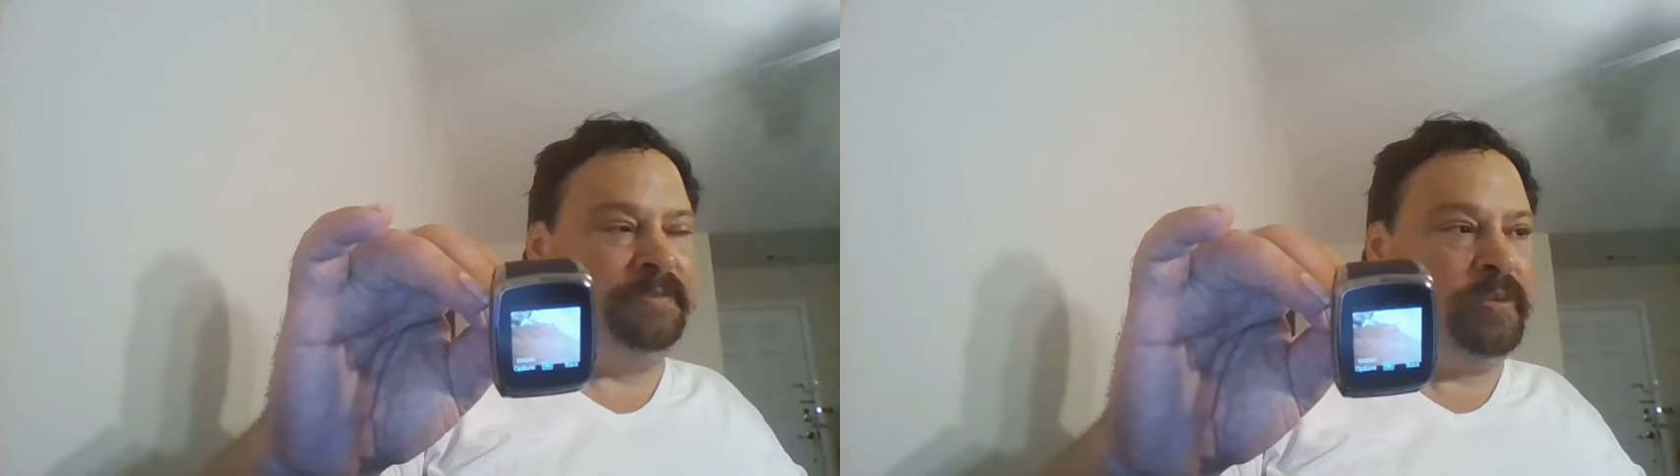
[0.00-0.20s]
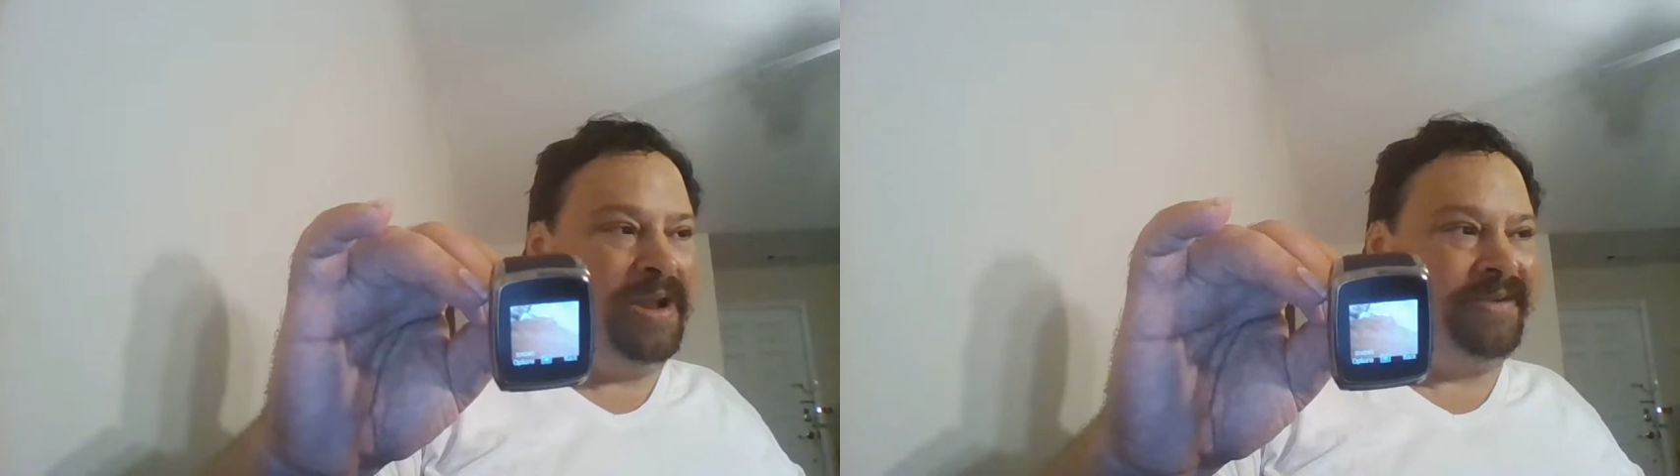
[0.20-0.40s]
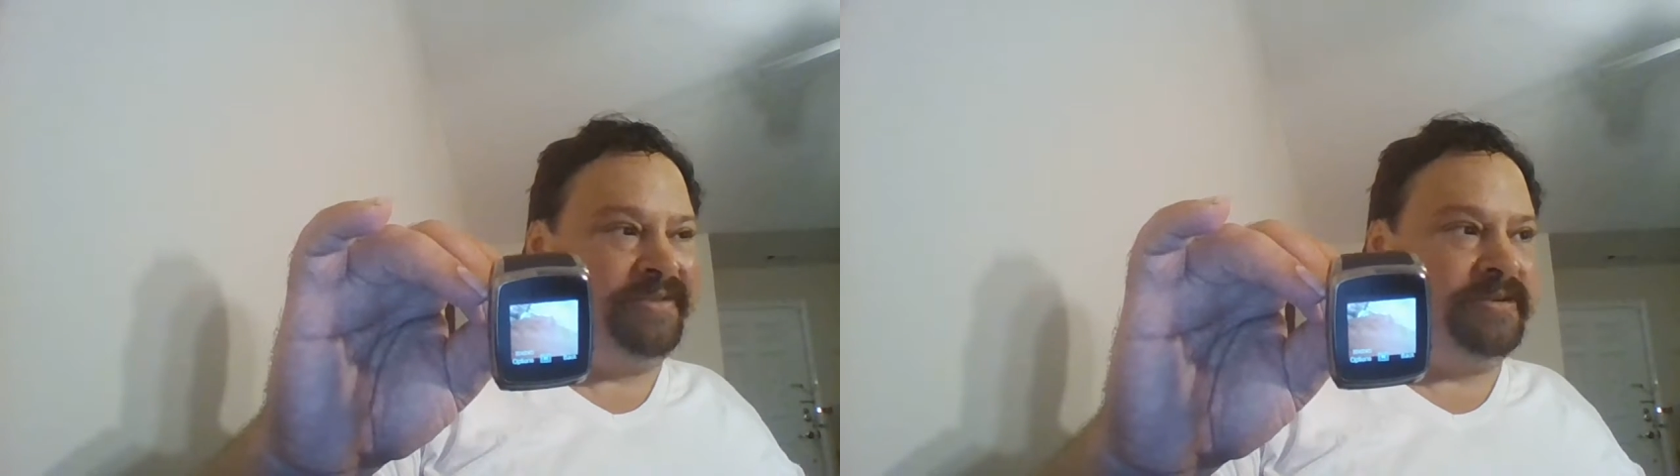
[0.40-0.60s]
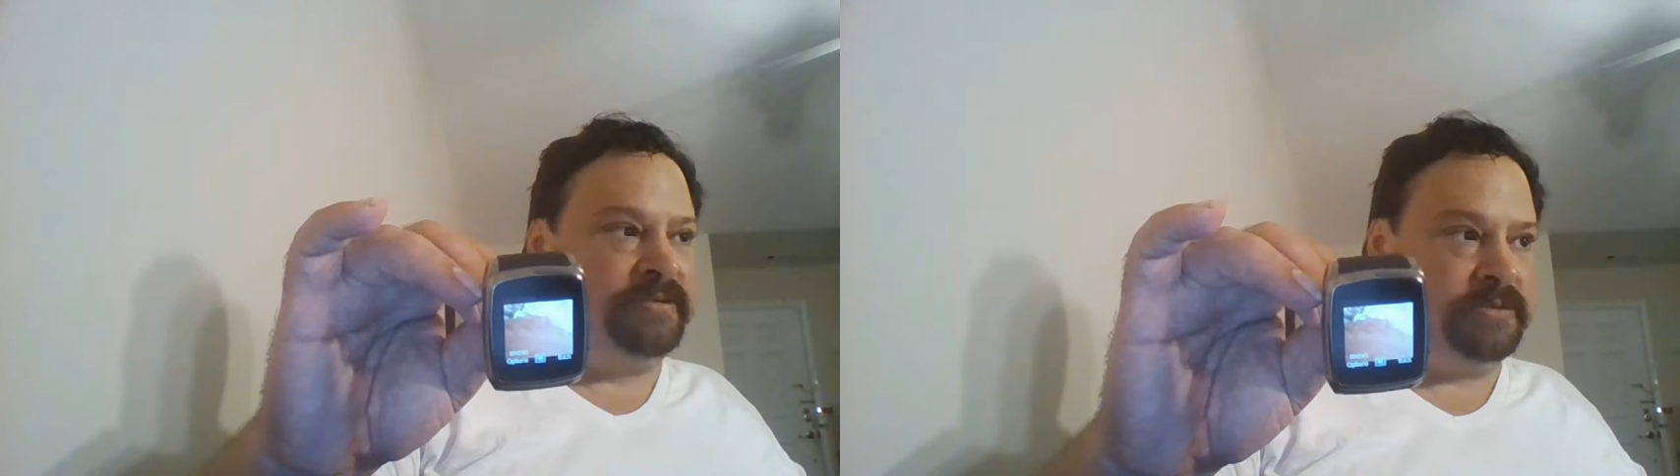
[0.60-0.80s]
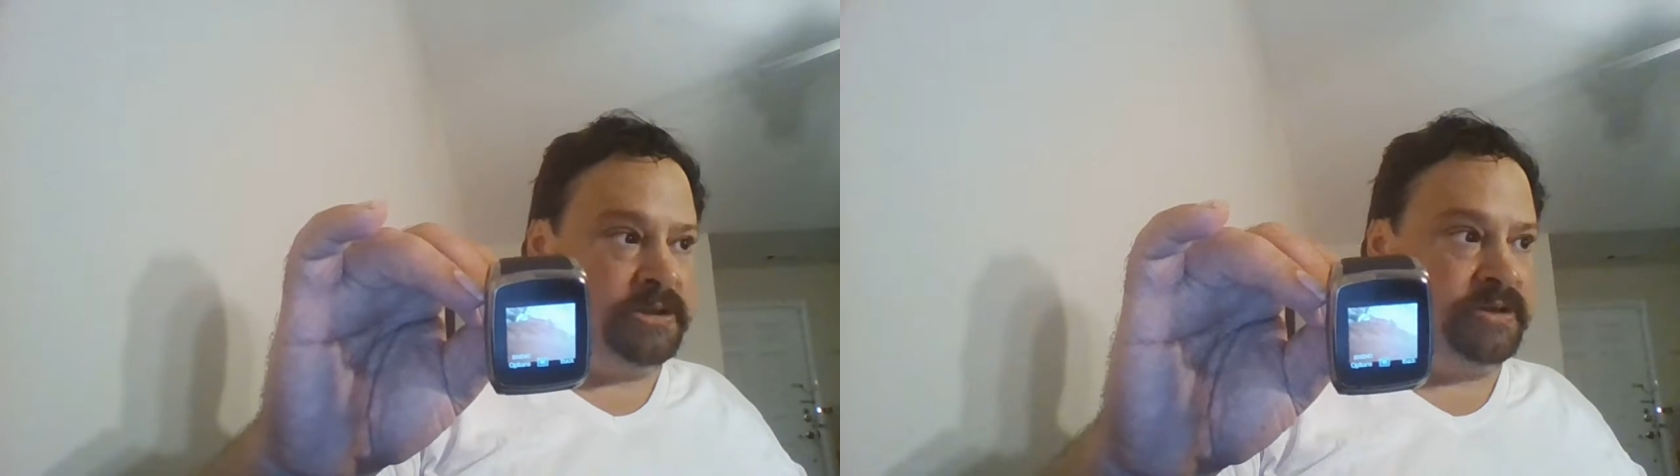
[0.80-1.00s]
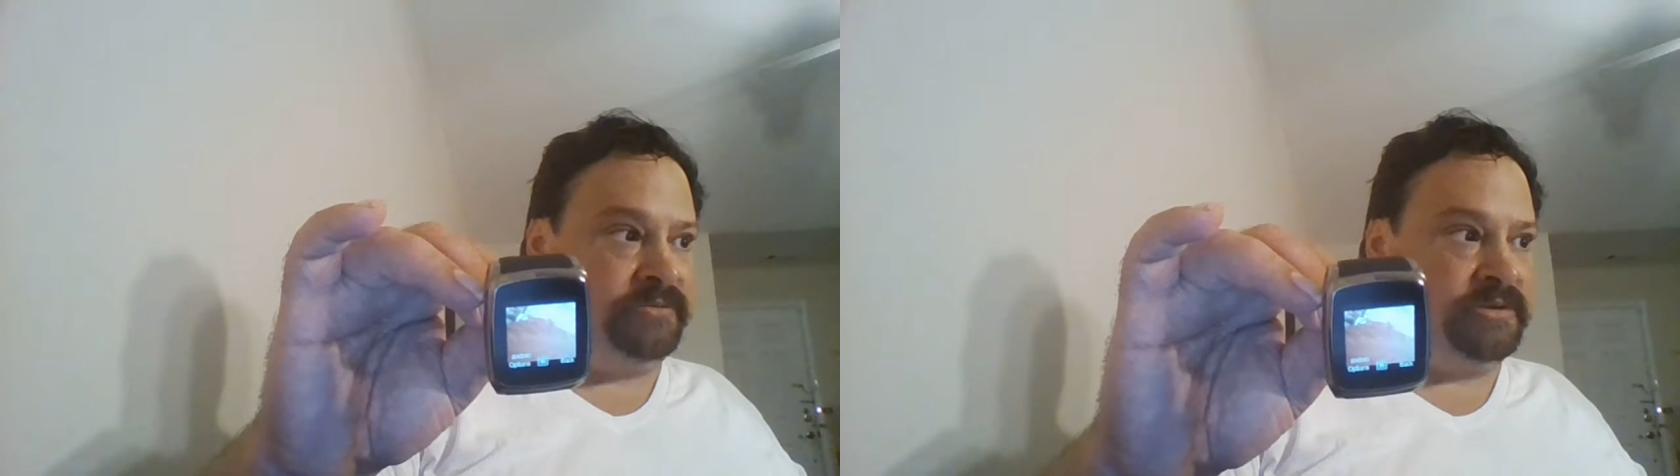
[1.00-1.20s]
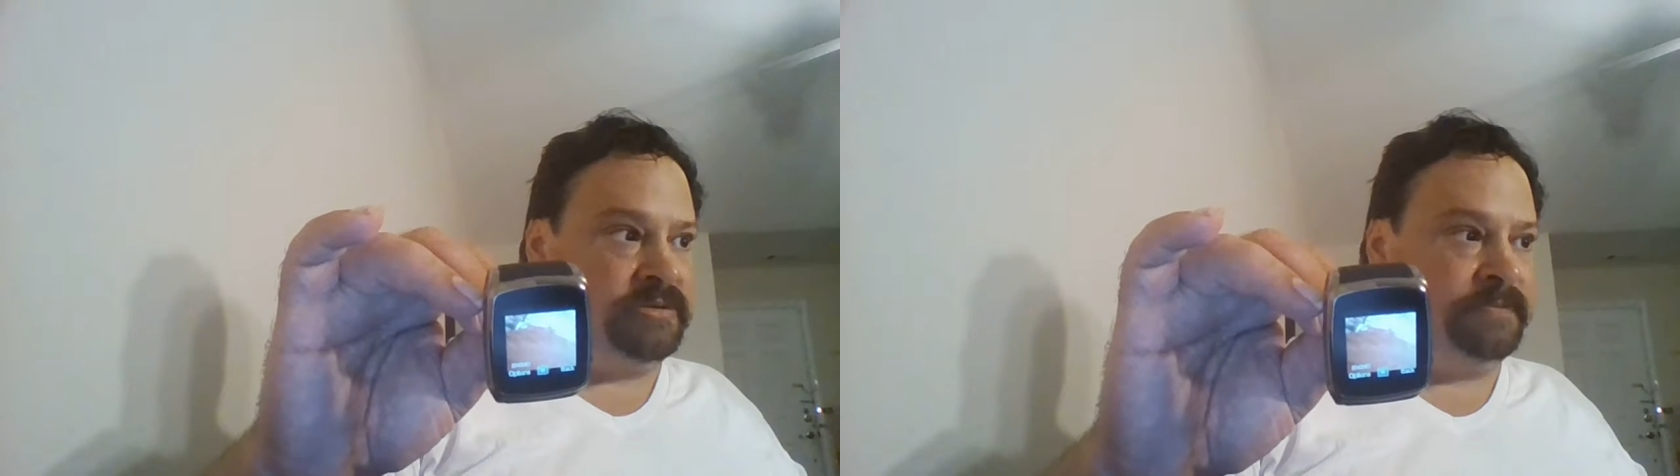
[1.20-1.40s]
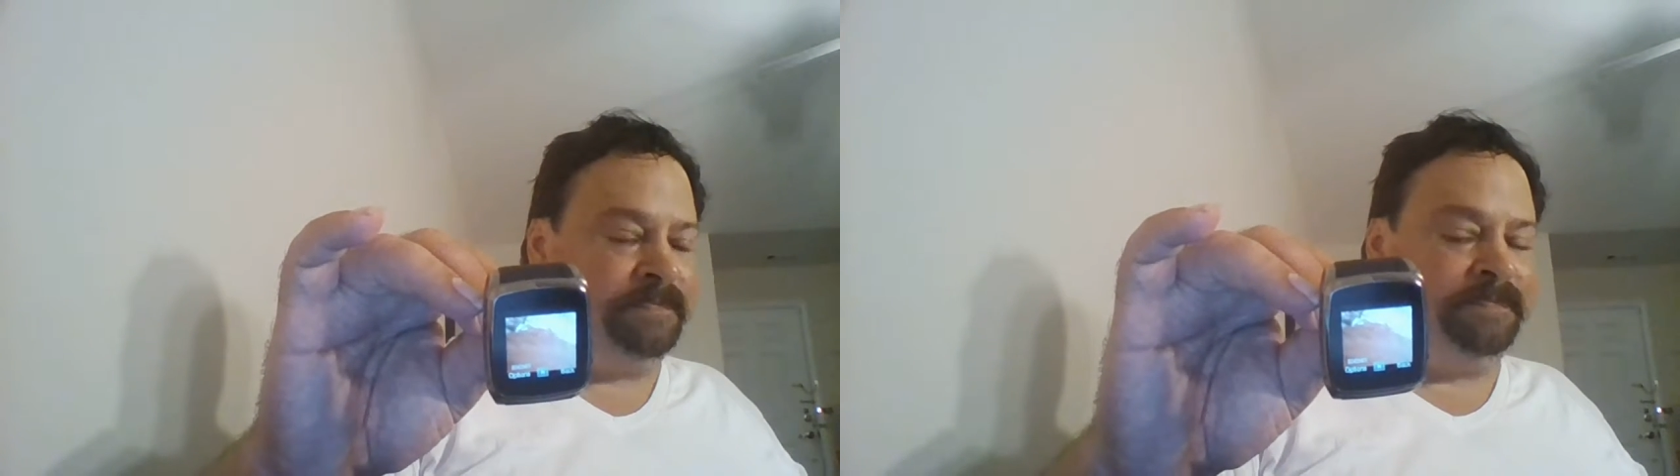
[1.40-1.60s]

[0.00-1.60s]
but whatever.